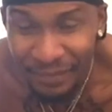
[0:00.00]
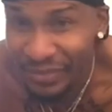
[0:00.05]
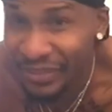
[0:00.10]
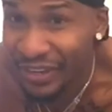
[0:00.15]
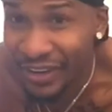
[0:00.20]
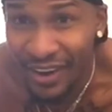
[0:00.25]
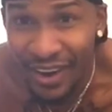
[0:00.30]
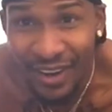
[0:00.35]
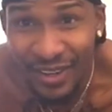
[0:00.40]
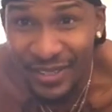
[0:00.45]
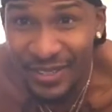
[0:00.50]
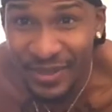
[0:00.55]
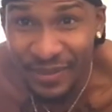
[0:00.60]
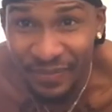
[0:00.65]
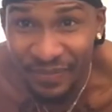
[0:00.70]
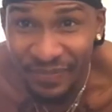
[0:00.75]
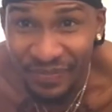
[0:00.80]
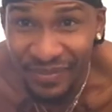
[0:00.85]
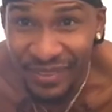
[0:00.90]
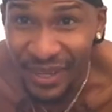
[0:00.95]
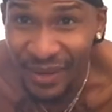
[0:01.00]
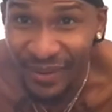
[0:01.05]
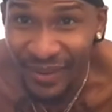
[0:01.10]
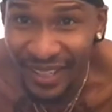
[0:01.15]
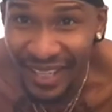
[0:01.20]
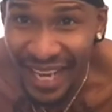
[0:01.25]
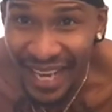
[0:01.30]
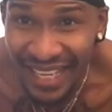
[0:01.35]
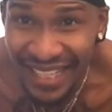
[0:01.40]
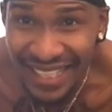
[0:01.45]
they're awesome. They're
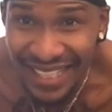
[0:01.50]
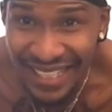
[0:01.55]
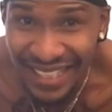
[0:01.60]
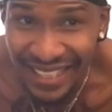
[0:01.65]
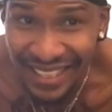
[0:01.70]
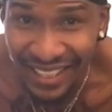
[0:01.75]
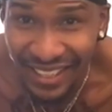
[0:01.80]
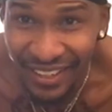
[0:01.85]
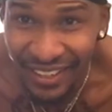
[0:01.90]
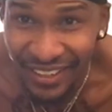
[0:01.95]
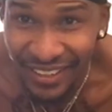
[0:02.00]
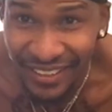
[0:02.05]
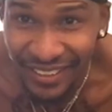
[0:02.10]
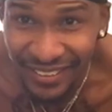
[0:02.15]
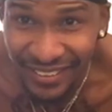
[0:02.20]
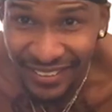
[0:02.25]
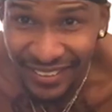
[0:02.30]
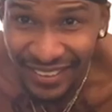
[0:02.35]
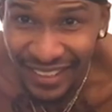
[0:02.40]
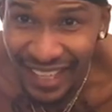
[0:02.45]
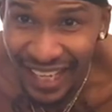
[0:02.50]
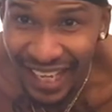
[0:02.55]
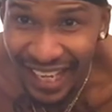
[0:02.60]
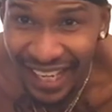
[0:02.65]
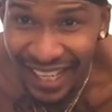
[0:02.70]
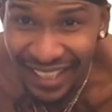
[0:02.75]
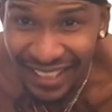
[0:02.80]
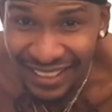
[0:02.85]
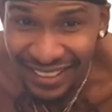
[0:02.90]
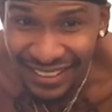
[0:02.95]
relaxing.
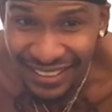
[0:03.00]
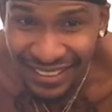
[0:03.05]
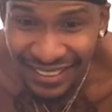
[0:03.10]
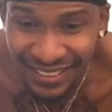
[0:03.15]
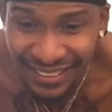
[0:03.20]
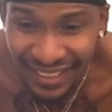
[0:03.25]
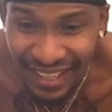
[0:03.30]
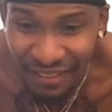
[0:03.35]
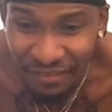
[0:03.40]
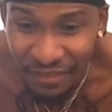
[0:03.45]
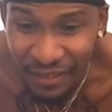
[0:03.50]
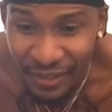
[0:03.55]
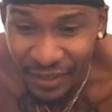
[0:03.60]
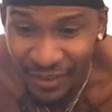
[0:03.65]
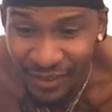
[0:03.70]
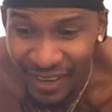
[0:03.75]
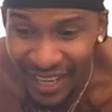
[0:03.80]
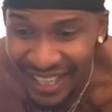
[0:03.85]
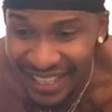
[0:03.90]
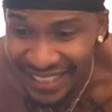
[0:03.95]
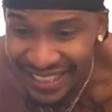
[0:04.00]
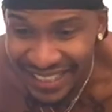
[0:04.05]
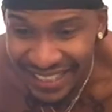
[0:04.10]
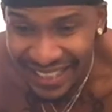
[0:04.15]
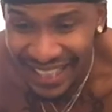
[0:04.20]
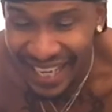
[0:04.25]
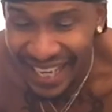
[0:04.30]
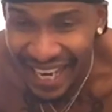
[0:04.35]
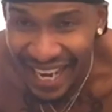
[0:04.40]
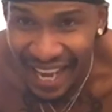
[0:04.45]
They feel great
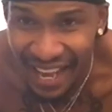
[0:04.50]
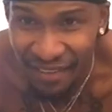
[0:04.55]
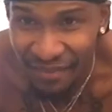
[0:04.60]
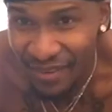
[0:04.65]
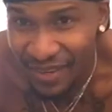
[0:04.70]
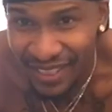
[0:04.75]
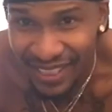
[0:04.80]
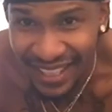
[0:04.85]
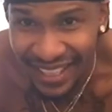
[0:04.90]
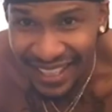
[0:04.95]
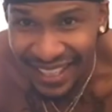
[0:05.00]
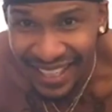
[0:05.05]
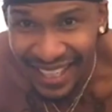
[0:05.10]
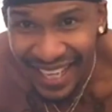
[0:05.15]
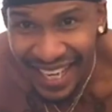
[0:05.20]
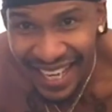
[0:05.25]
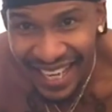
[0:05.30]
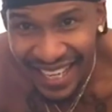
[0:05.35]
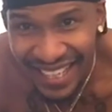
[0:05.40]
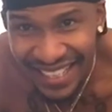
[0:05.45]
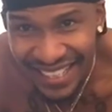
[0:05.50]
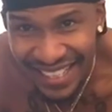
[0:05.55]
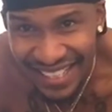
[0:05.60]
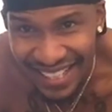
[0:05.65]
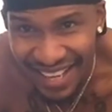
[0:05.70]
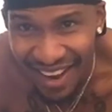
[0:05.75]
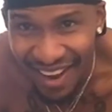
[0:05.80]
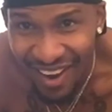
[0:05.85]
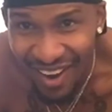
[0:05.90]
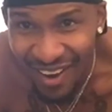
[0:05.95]
and everything.
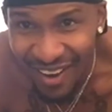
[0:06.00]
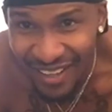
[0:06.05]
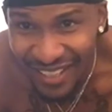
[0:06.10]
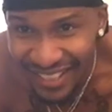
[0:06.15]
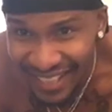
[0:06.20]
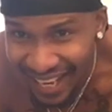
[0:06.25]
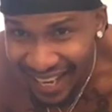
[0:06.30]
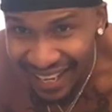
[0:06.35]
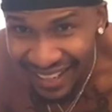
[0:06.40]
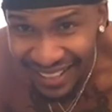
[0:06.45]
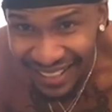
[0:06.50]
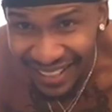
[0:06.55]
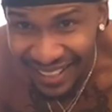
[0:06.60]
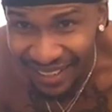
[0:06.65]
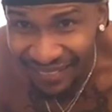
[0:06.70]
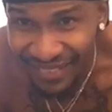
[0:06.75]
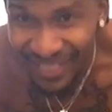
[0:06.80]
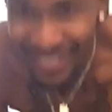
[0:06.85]
So yeah, let